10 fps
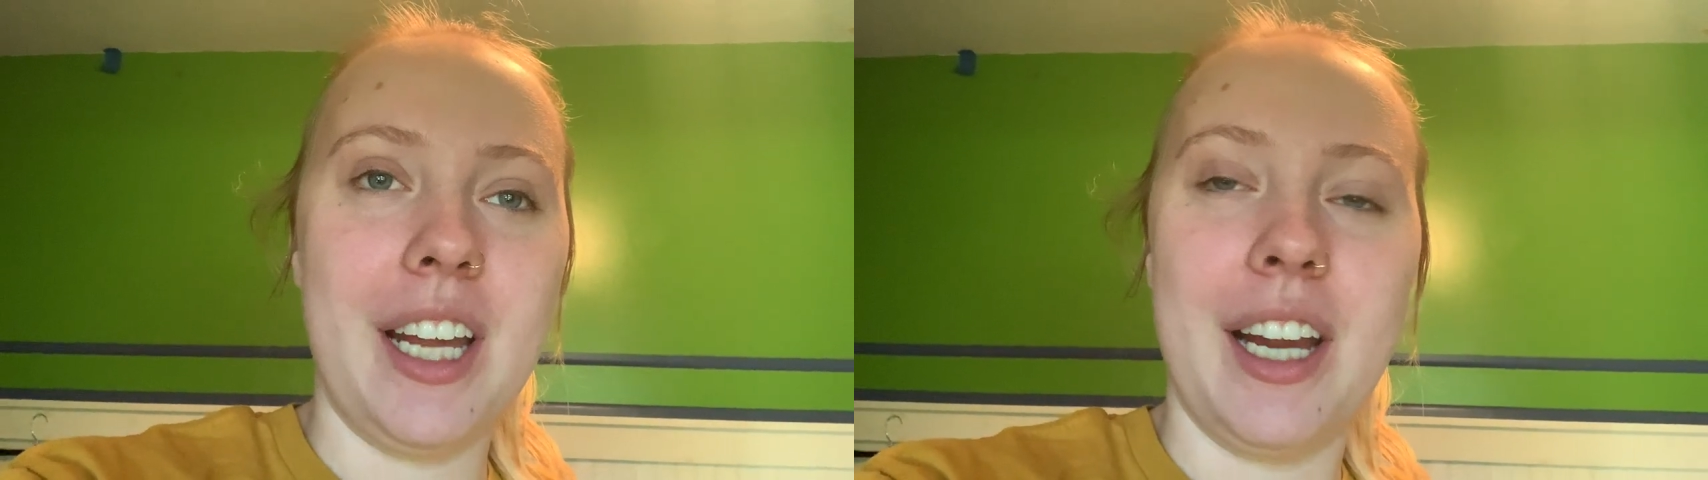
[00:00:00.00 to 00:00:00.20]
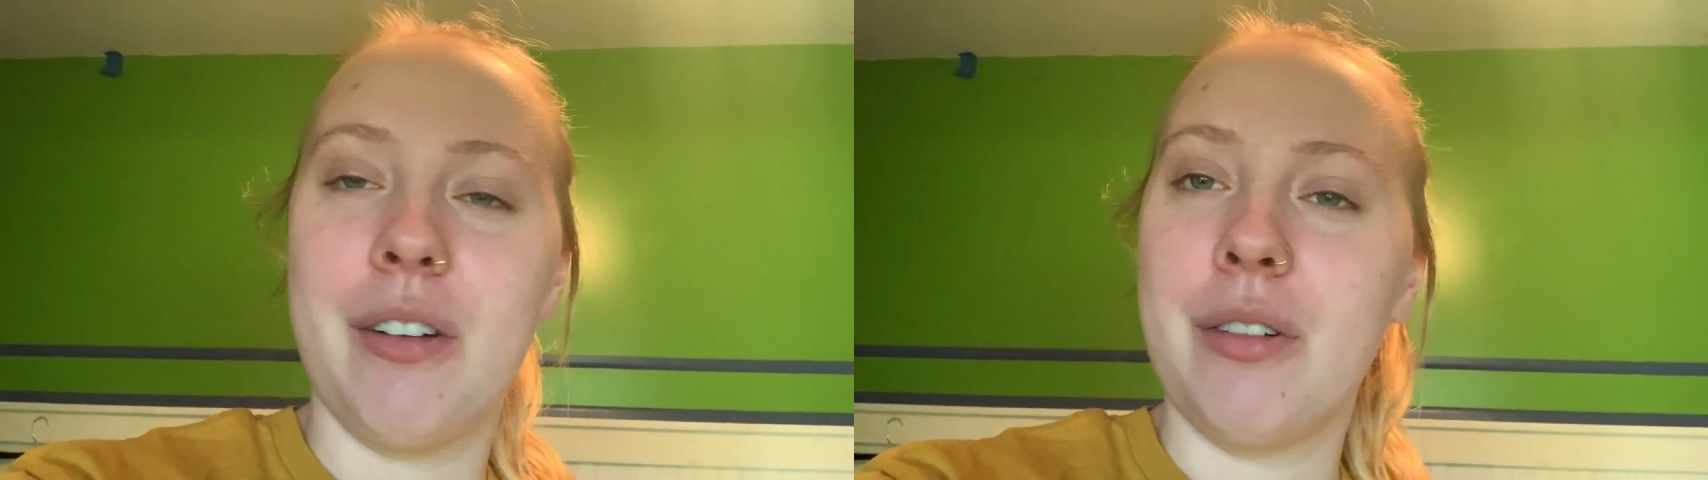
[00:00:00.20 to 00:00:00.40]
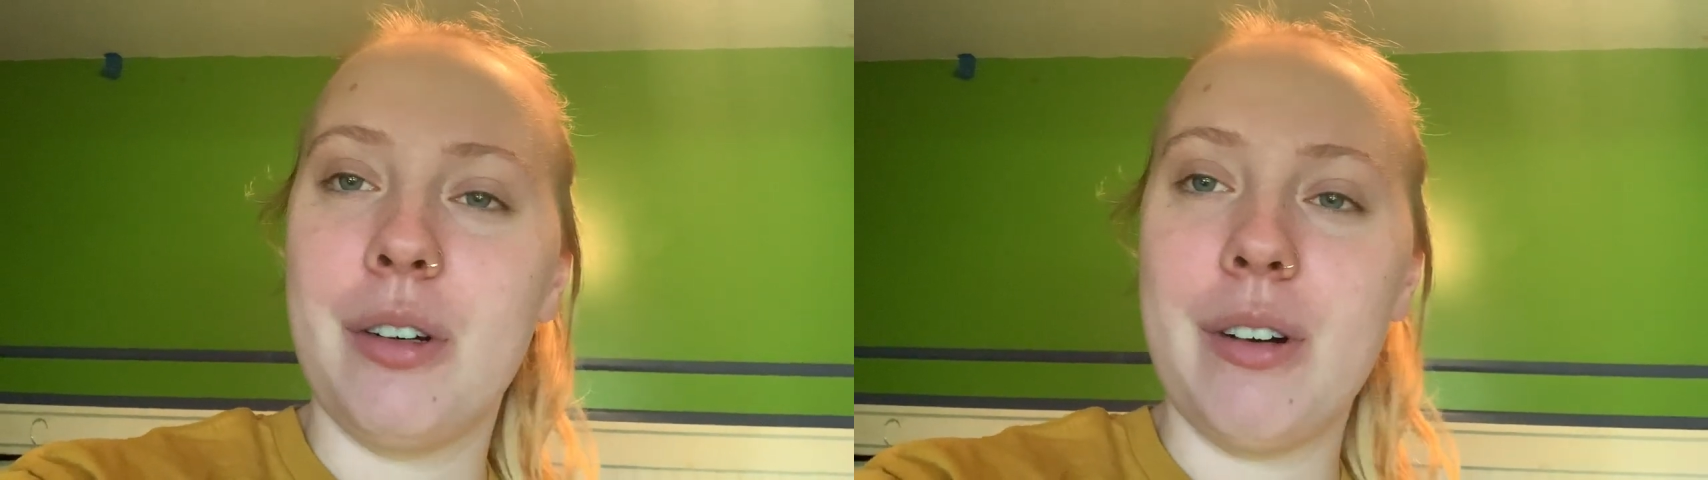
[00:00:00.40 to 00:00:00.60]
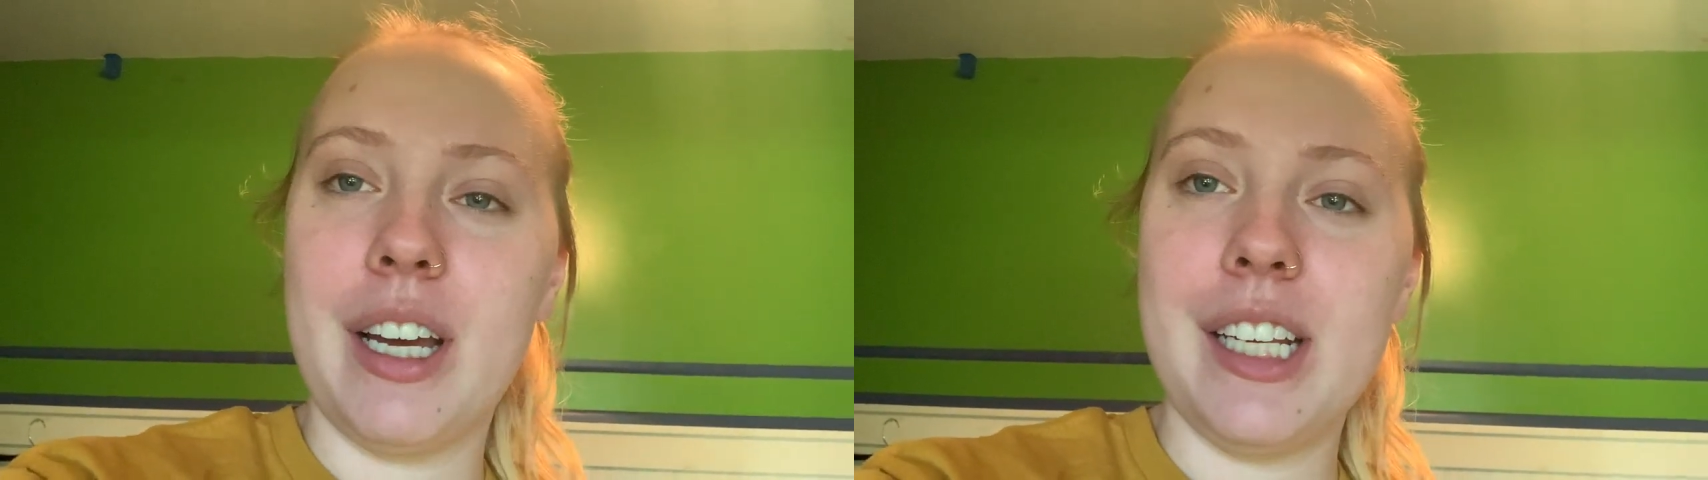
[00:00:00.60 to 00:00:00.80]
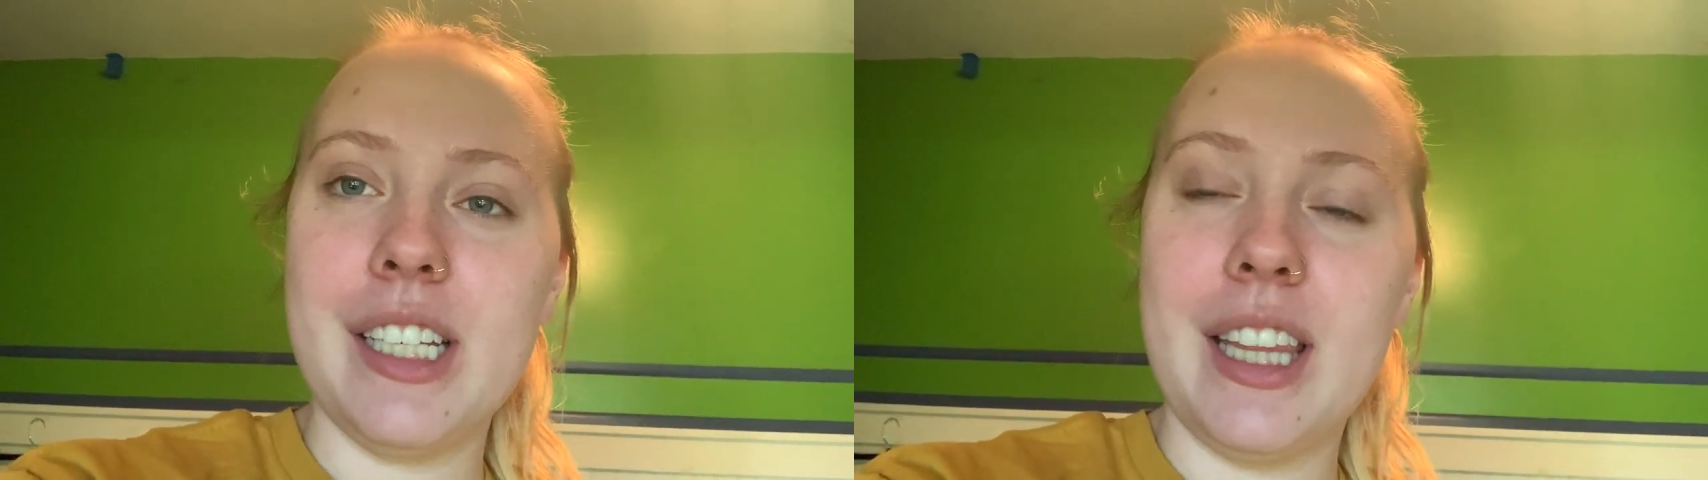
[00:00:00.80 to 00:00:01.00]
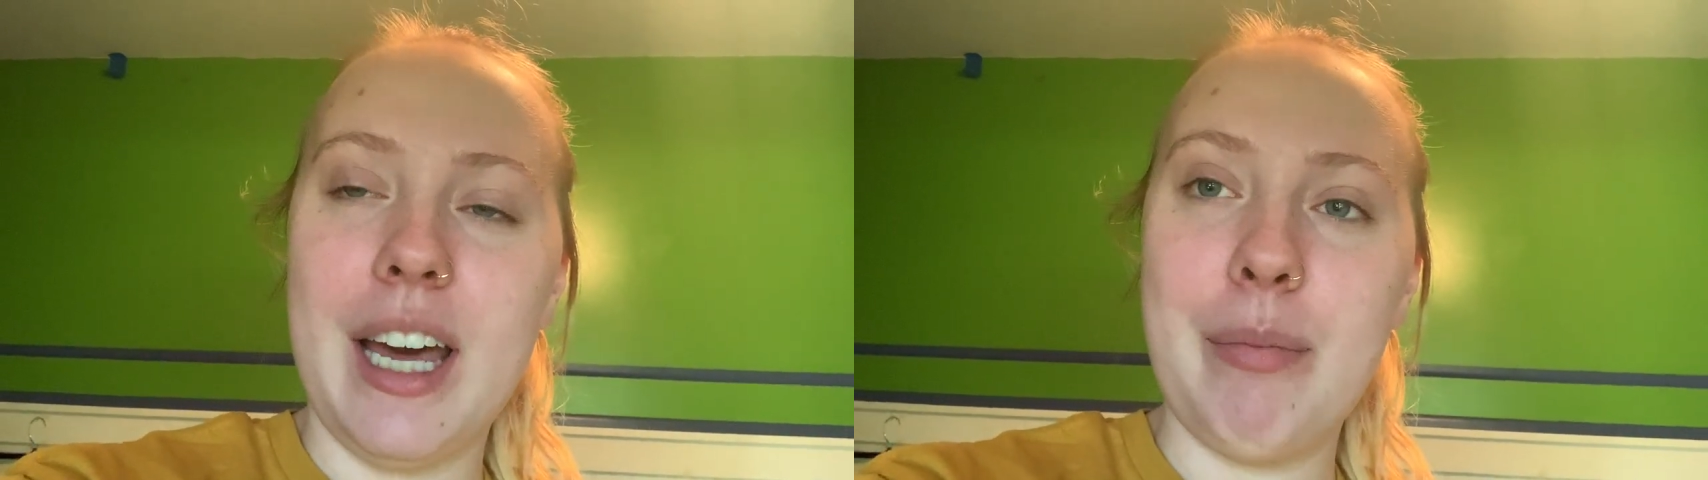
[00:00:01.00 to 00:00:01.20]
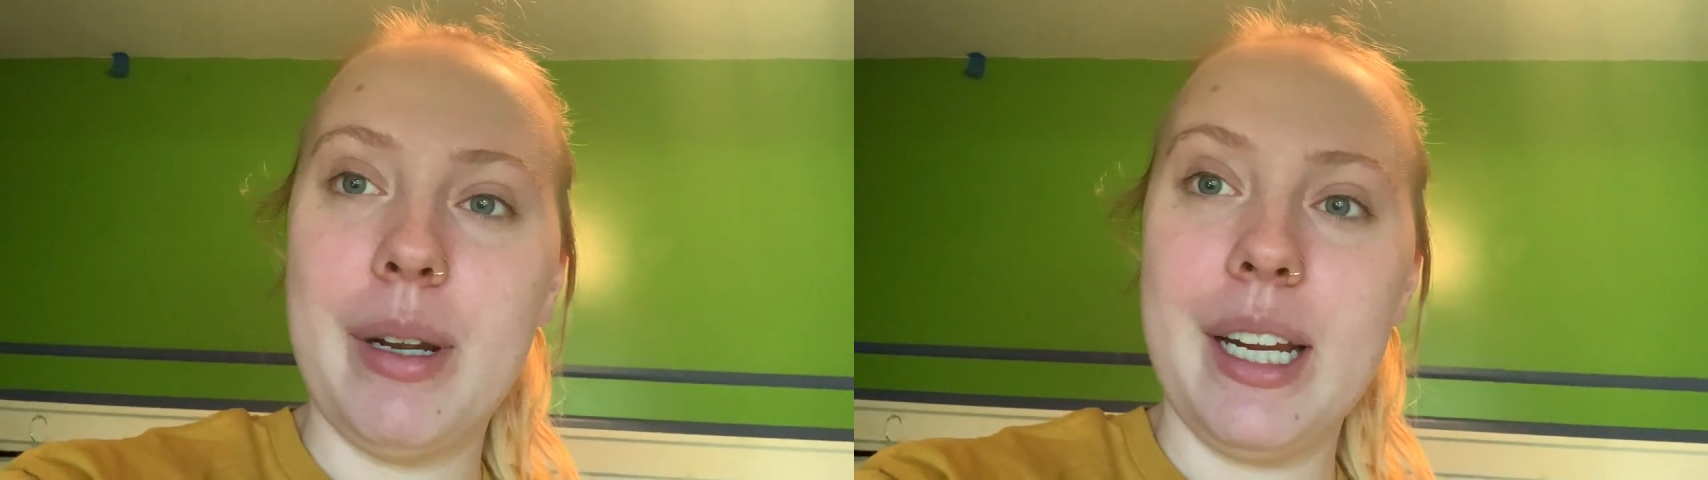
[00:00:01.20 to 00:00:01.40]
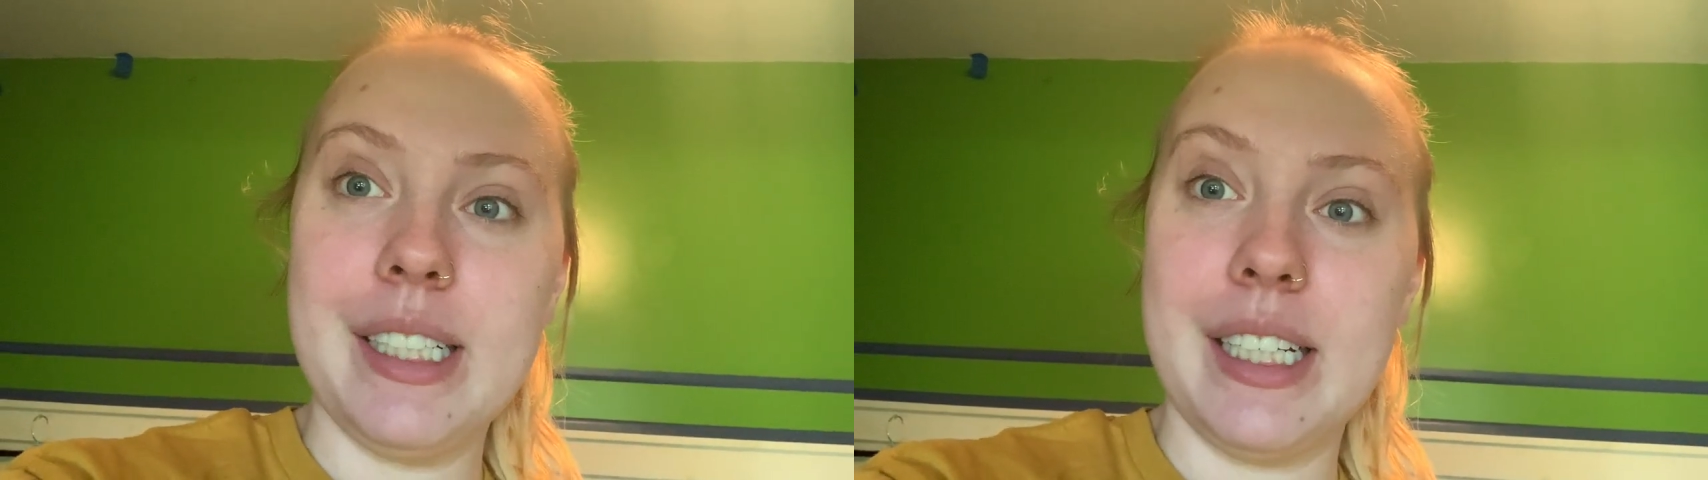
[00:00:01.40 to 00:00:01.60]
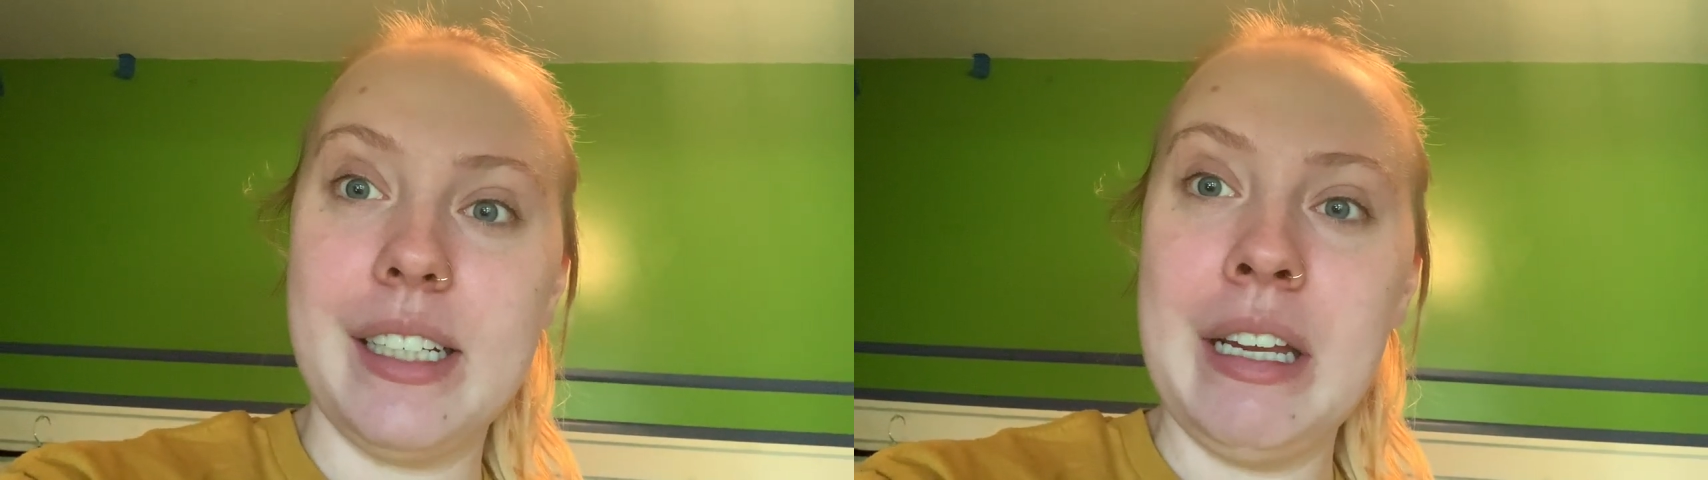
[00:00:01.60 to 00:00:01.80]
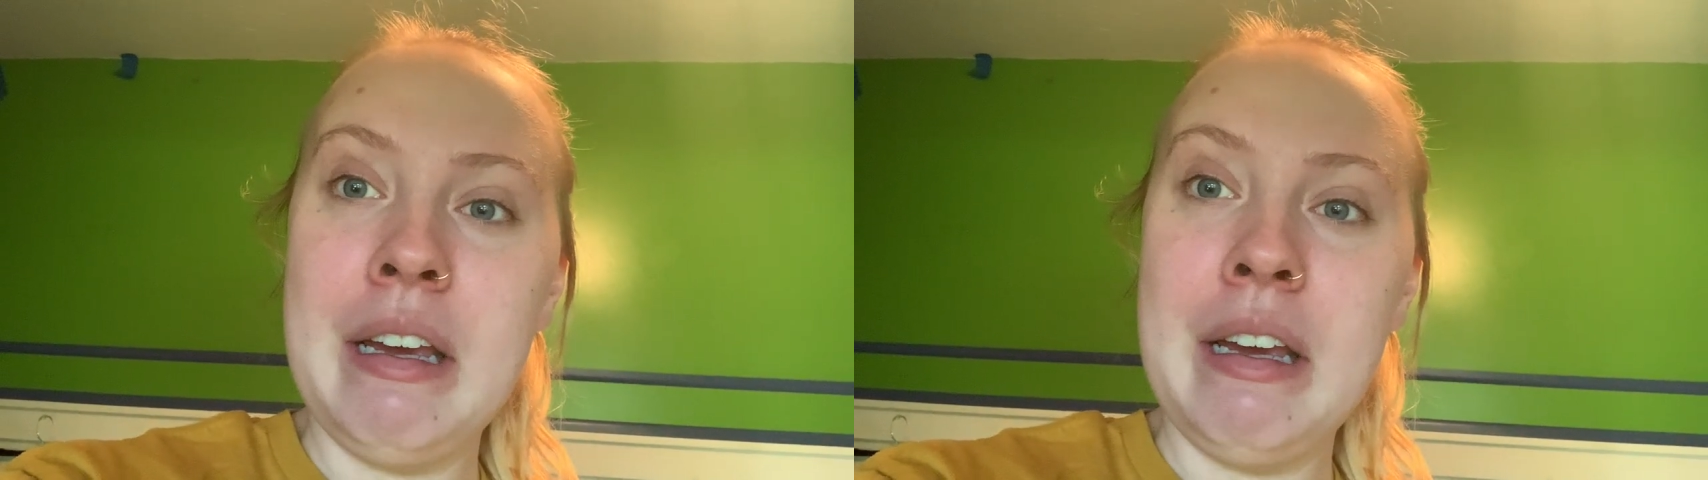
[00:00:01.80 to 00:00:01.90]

I don't know why I did that, but I did.